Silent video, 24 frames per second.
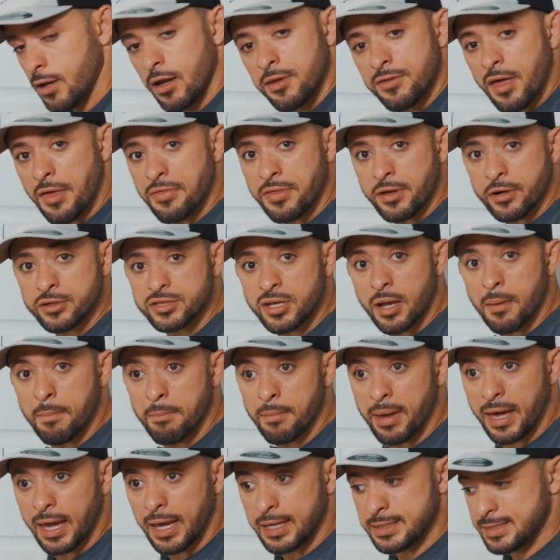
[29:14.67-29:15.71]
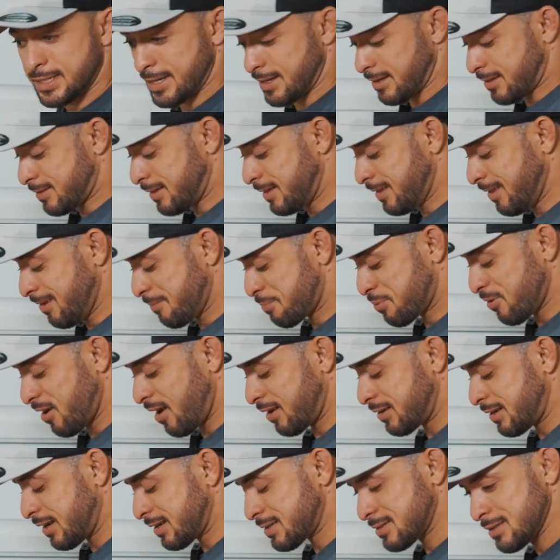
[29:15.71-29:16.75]
that there's amazing cleaning
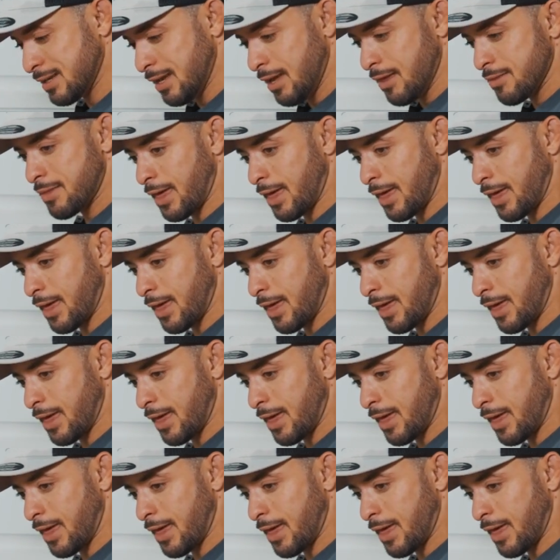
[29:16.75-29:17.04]
products